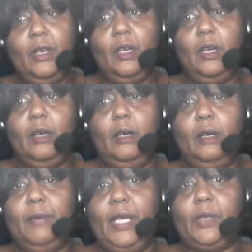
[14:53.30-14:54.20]
of
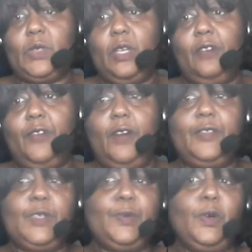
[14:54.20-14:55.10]
Microsoft Office
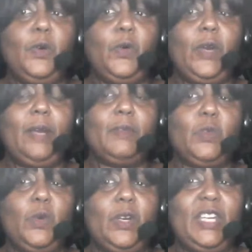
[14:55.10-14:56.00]
programs where it
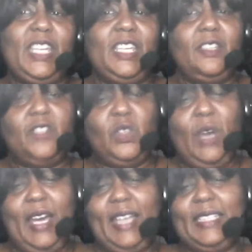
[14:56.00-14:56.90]
gives you
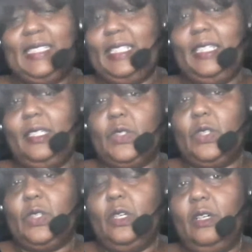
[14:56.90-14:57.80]
ideas of
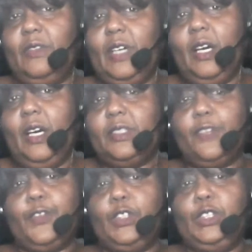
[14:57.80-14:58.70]
different
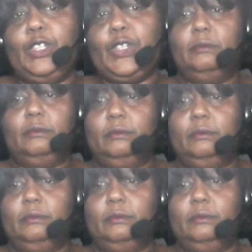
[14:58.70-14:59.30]
looks of